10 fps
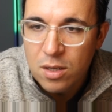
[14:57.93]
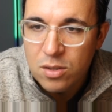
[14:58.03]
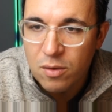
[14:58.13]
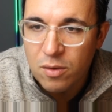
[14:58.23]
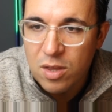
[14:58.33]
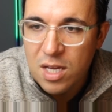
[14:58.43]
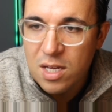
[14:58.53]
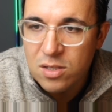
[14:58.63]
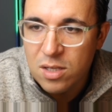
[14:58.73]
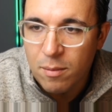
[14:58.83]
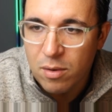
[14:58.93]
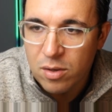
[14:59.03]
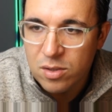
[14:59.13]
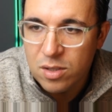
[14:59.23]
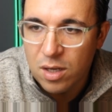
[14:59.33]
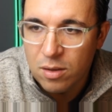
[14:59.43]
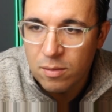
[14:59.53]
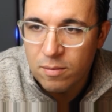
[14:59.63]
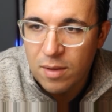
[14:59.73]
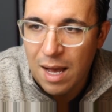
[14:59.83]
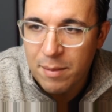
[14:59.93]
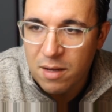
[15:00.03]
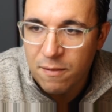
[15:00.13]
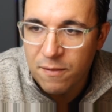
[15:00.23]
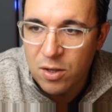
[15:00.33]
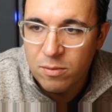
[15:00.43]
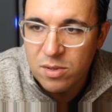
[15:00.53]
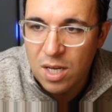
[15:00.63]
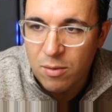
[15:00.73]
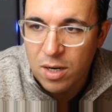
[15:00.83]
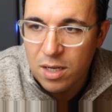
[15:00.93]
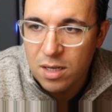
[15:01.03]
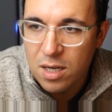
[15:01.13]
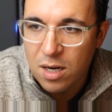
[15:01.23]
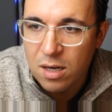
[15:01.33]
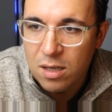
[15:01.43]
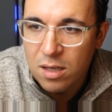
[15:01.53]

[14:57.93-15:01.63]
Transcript: so these numbers, you know, how many films they were in here,